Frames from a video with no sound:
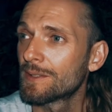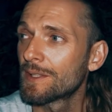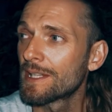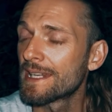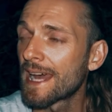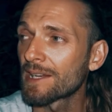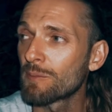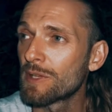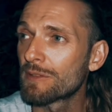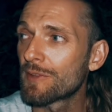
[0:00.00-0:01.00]
The
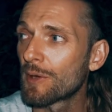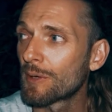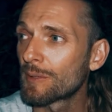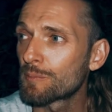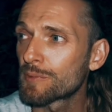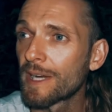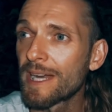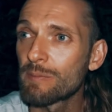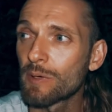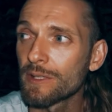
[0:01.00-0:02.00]
anatomy of your
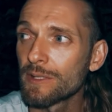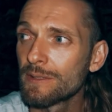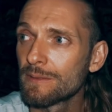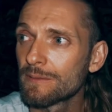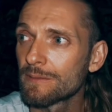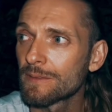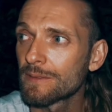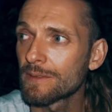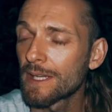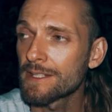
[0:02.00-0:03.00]
prayer body
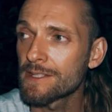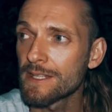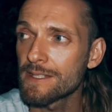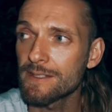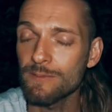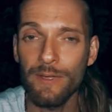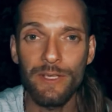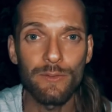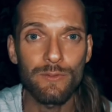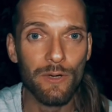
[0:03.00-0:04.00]
exists whether
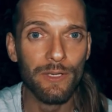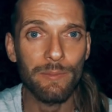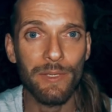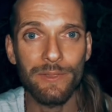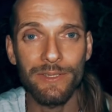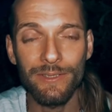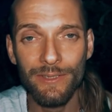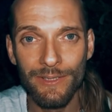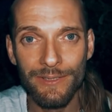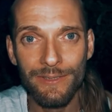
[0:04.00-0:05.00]
you talk about it or
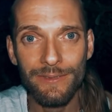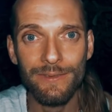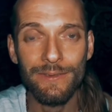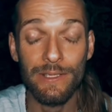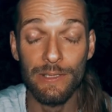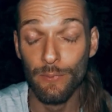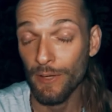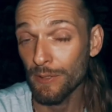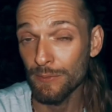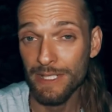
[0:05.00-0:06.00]
not.
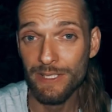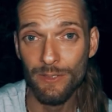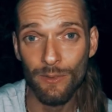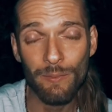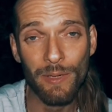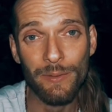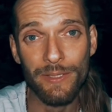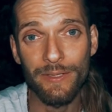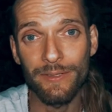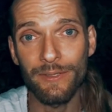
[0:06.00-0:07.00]
Whether you need to know about
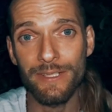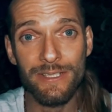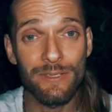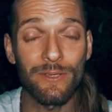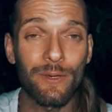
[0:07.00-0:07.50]
it or not is the other